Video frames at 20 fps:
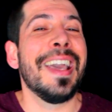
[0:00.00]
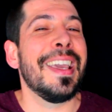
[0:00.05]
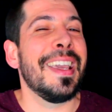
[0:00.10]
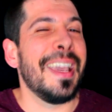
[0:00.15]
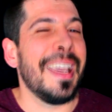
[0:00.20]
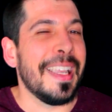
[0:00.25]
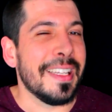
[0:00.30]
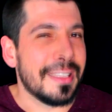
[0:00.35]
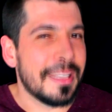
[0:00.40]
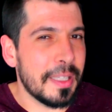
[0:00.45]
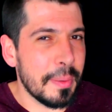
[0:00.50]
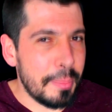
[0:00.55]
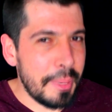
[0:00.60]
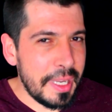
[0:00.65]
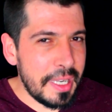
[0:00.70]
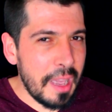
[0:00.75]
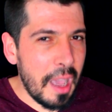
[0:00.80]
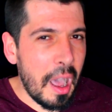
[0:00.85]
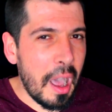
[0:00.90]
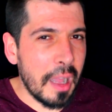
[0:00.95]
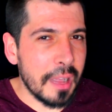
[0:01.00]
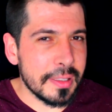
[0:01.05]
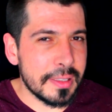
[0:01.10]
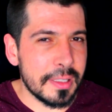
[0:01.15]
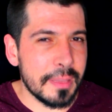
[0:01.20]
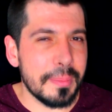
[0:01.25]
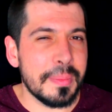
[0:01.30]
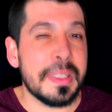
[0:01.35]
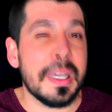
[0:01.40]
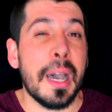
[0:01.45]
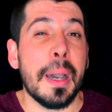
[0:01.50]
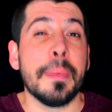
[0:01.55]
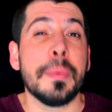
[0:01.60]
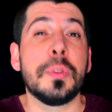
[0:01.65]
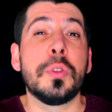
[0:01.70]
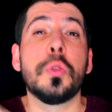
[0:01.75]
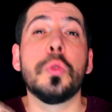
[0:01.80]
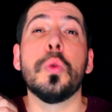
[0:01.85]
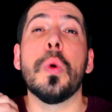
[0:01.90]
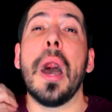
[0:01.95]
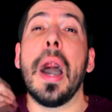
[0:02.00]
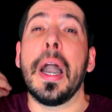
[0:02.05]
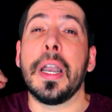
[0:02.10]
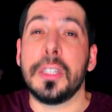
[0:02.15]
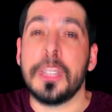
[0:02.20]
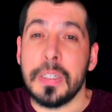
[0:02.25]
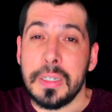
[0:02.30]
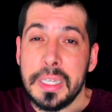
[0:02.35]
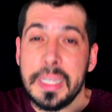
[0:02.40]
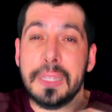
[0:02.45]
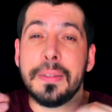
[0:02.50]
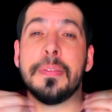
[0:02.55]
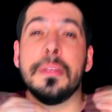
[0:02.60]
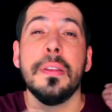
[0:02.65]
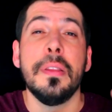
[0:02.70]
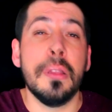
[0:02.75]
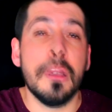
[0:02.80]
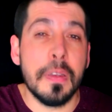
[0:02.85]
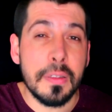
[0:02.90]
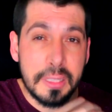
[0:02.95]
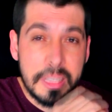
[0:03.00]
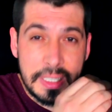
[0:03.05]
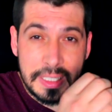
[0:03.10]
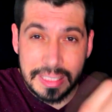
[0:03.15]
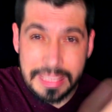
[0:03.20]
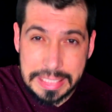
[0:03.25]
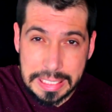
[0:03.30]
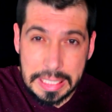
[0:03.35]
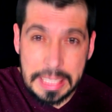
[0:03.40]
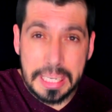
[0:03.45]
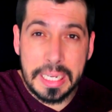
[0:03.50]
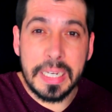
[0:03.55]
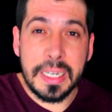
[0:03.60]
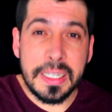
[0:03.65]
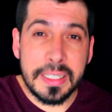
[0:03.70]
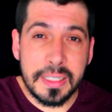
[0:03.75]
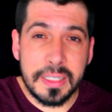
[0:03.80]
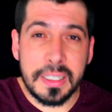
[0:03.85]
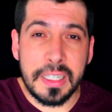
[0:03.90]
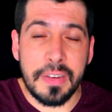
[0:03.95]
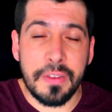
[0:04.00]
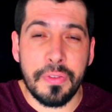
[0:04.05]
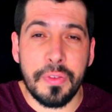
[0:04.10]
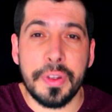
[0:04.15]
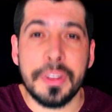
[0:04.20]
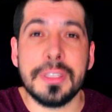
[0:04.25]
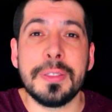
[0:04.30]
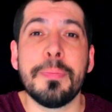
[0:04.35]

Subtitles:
It's a bit hard sometimes to actually notice clearly the difference,